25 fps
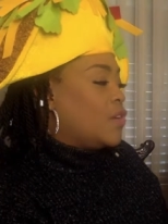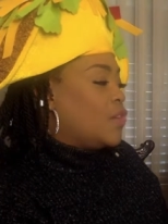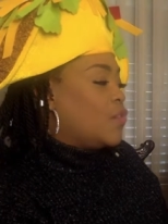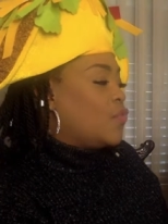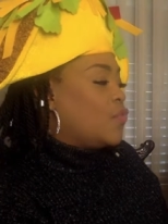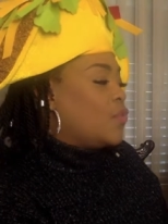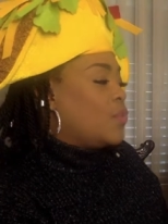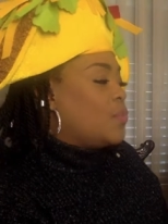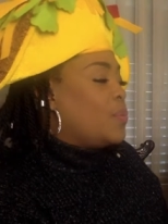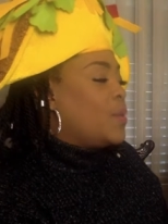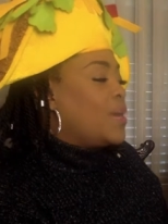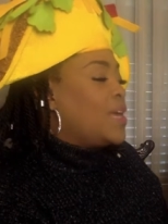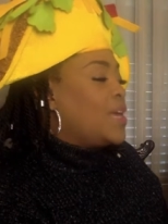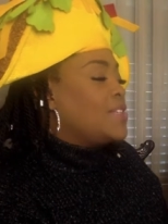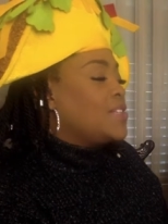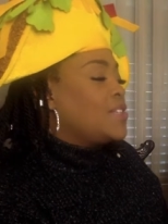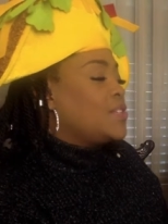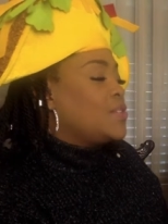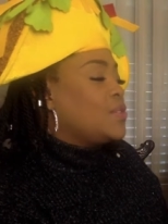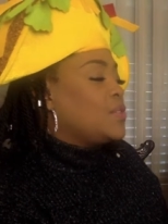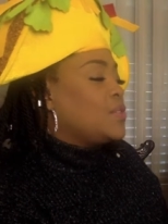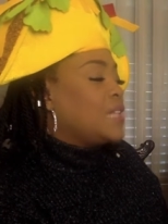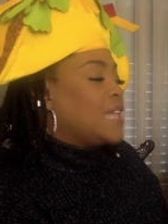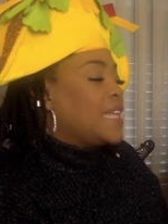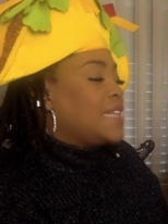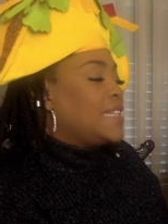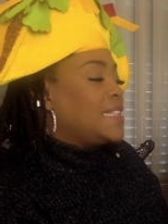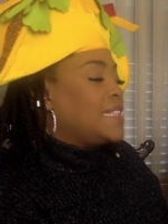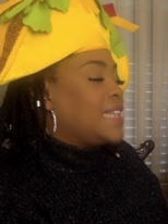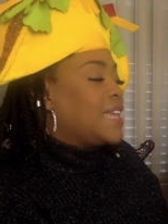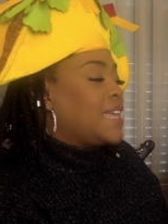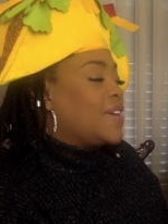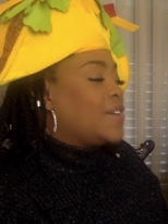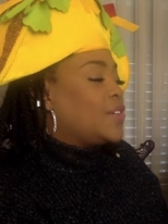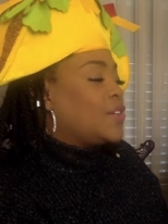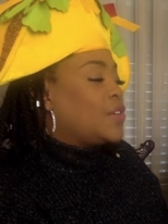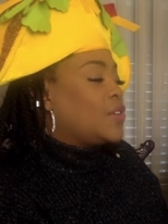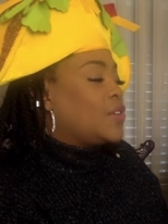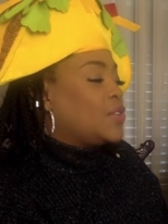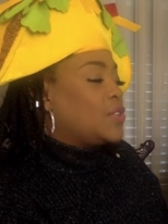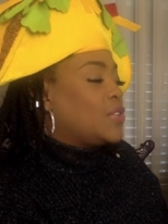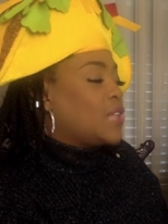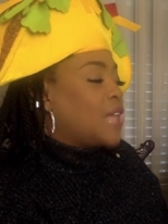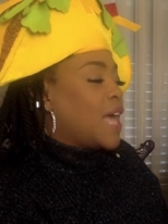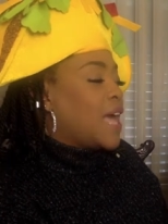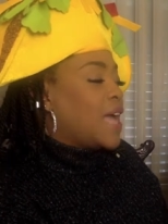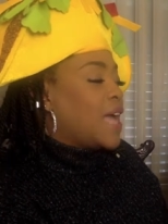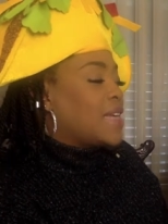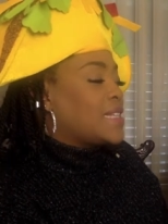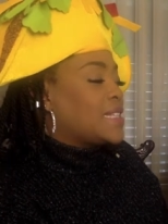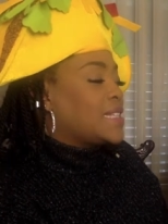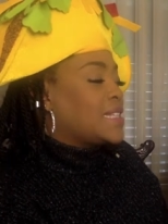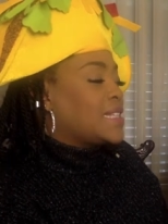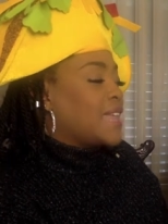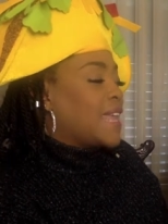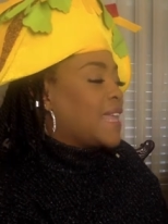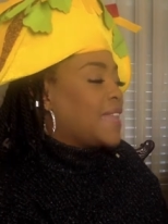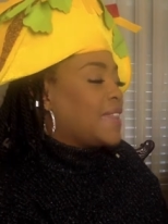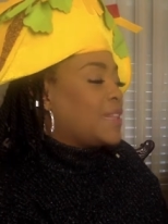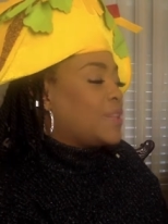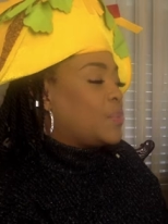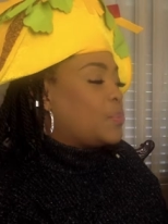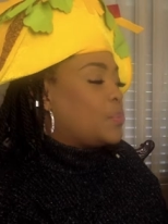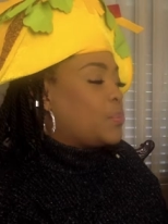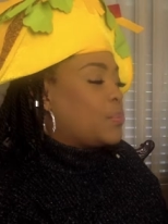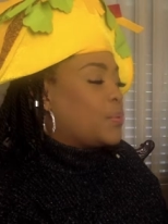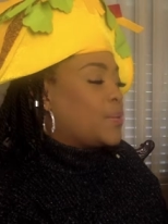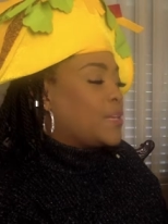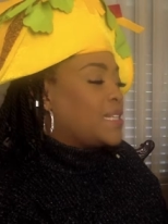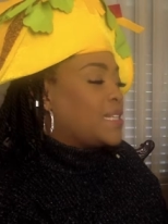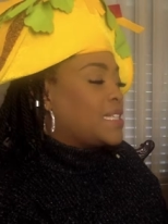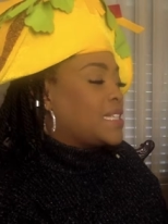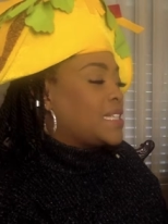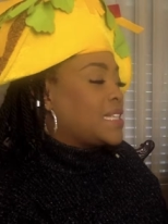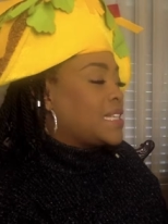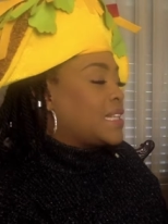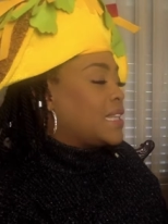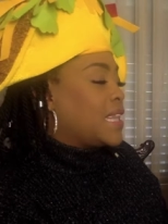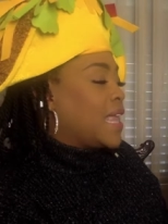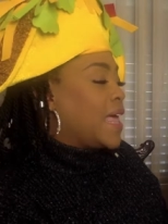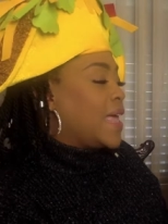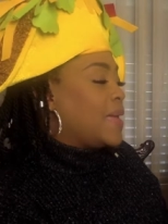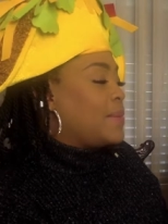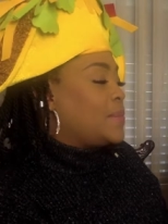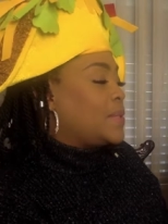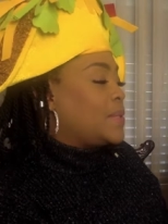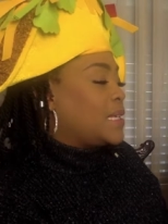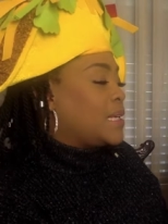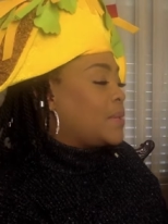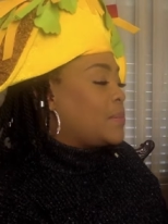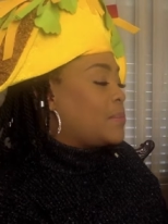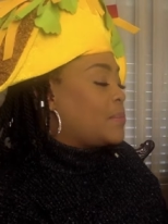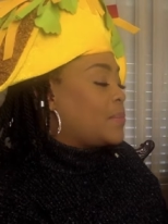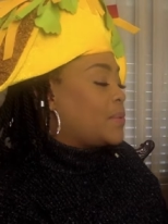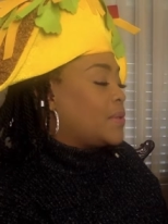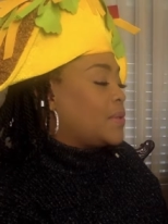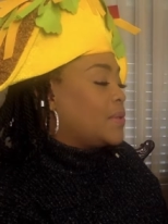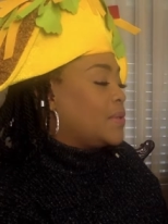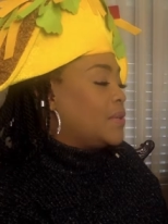Rapunzel let down her locks and the prince climbed up.